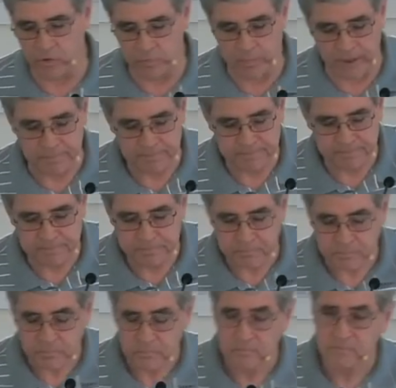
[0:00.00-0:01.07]
but
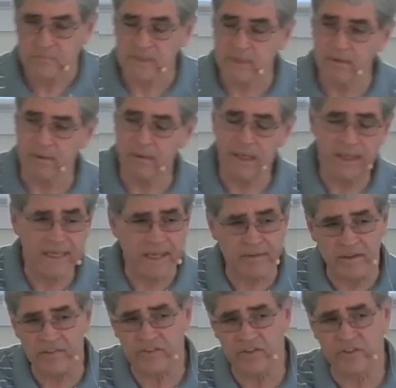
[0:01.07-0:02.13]
again,
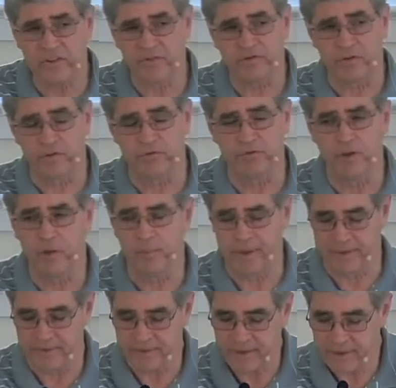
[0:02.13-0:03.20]
this is the
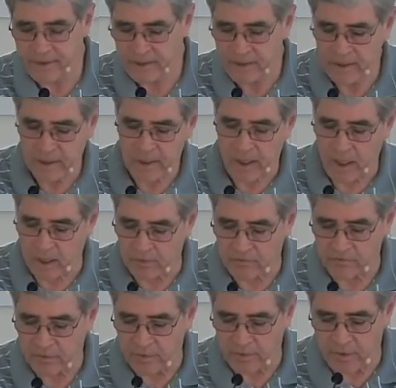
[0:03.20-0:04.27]
fulfillment
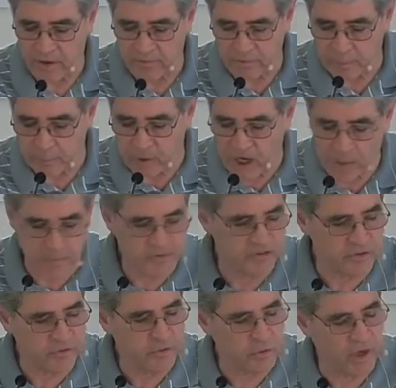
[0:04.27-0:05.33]
of the promise
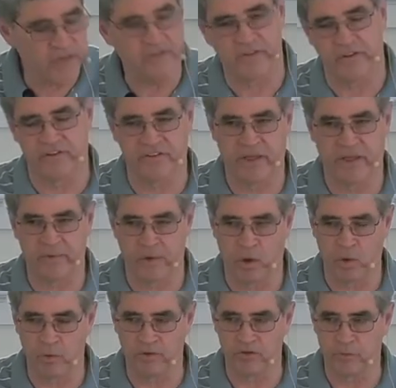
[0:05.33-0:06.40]
of Christ to send the
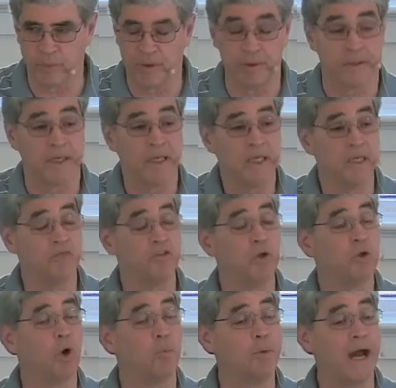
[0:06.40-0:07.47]
Holy Spirit. If you
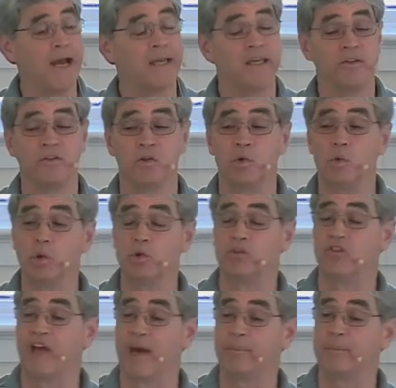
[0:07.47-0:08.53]
go back into Luke
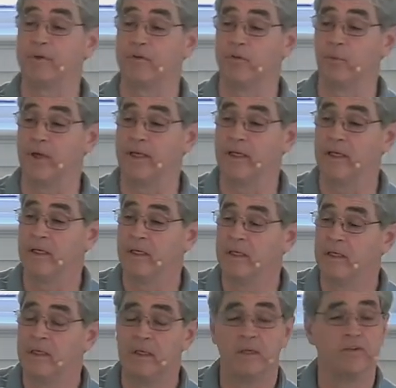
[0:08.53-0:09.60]
chapter 3,
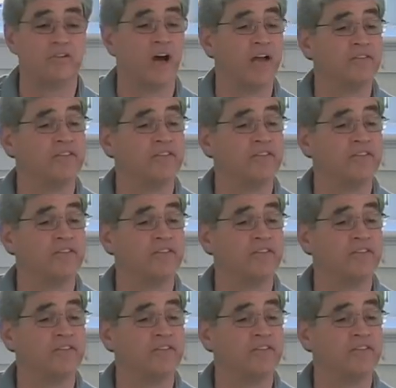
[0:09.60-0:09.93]
John